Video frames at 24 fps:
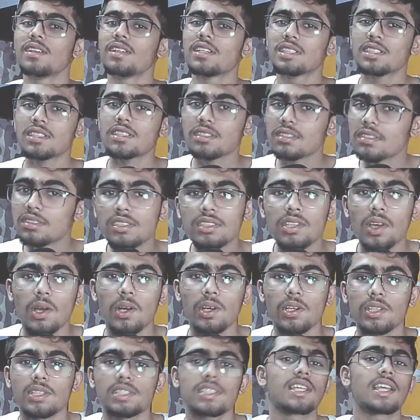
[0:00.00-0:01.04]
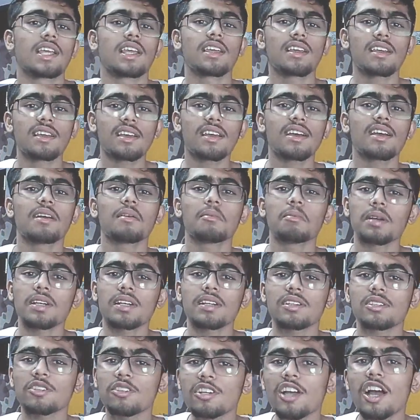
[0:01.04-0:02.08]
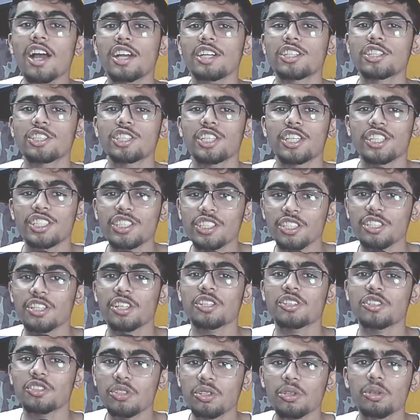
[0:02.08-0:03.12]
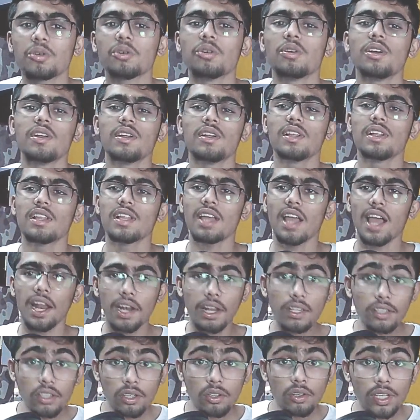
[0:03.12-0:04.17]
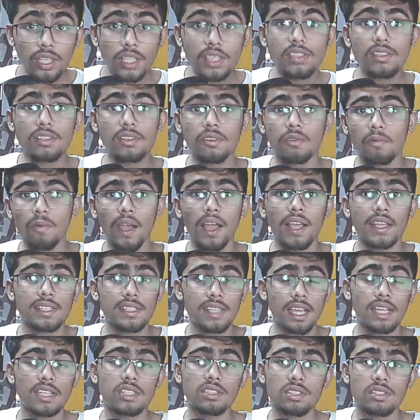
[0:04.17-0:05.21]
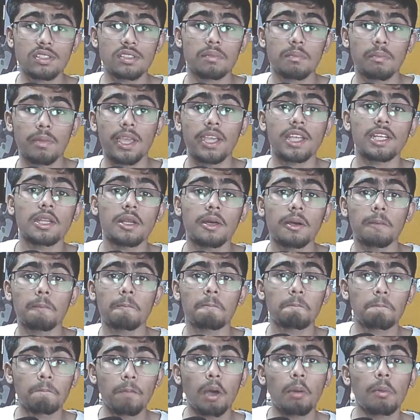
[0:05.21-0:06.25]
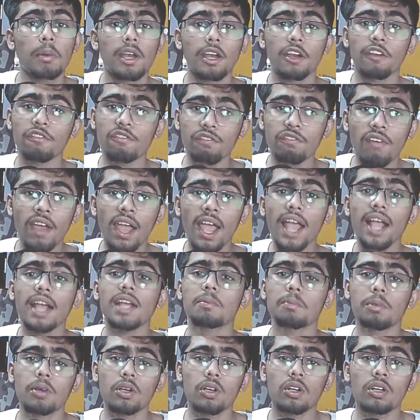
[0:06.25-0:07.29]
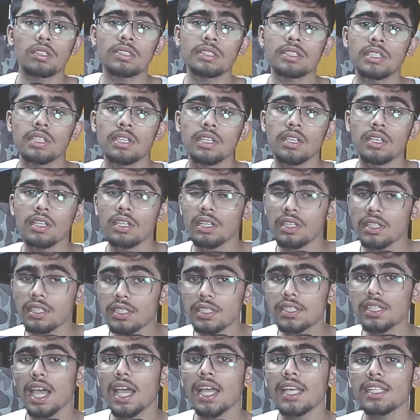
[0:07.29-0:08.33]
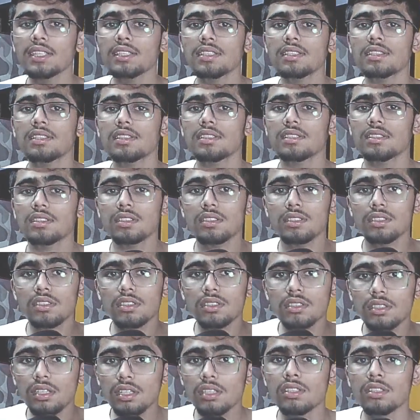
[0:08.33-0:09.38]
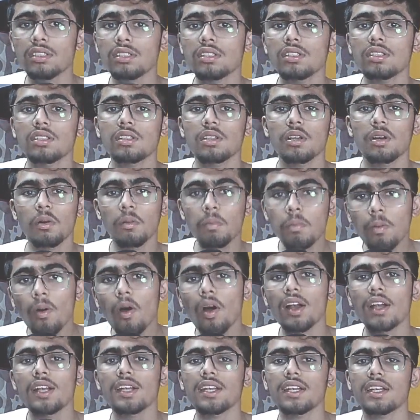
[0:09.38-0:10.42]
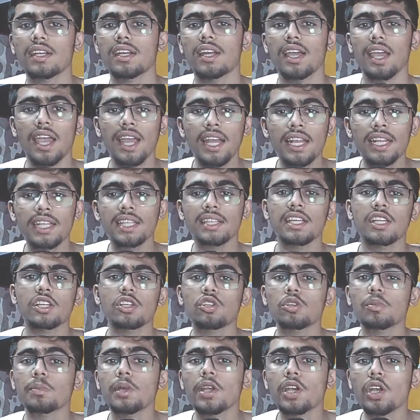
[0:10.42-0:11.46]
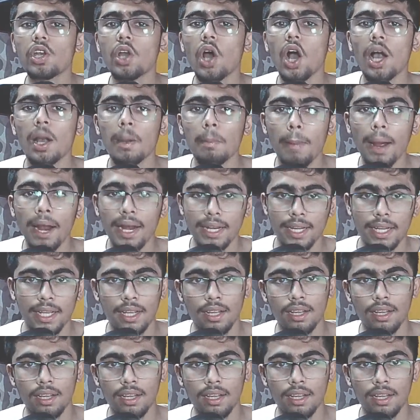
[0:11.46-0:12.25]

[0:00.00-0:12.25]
Sorry to say, but you can't change it, it's true. Another reason why science doesn't make it a permanent fact, because science doesn't want anything to be dogmatic.